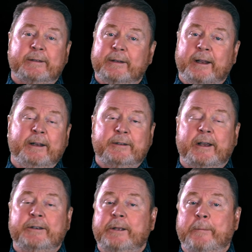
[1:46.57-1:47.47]
he
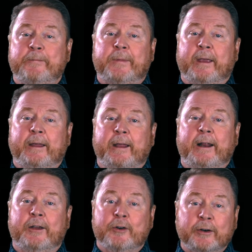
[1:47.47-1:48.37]
says that
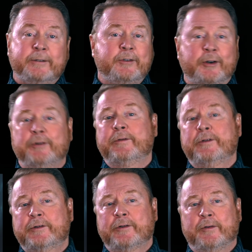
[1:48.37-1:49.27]
any good
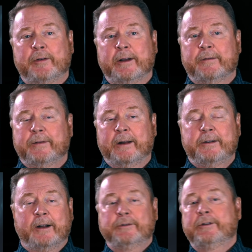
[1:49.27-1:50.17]
children's story, if
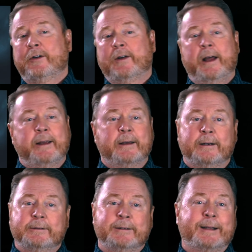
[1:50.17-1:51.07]
adults don't like it,
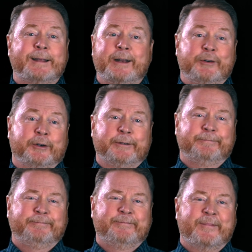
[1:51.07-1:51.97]
it's not that good.
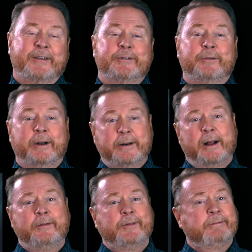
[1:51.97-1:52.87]
So
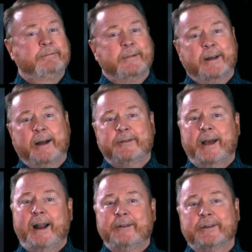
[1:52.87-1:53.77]
adults, I
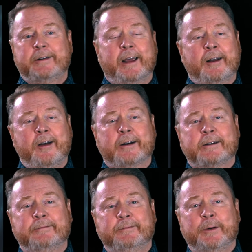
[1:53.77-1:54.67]
challenge you, take a
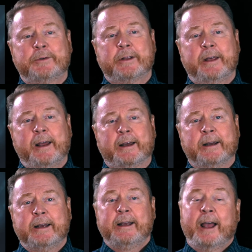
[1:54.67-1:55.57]
look, see what you think,
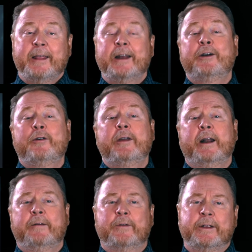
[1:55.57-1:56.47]
and then go
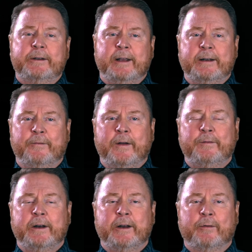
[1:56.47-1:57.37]
get it for the 10 and
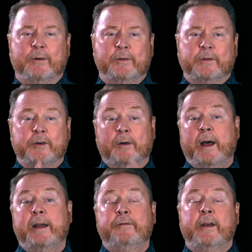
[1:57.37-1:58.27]
15-year-olds in your
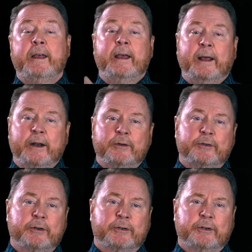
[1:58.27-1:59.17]
life and in your
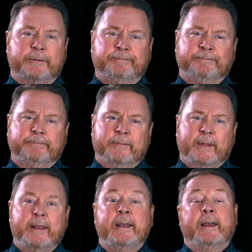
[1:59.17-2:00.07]
church.
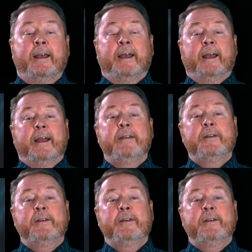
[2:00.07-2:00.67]
In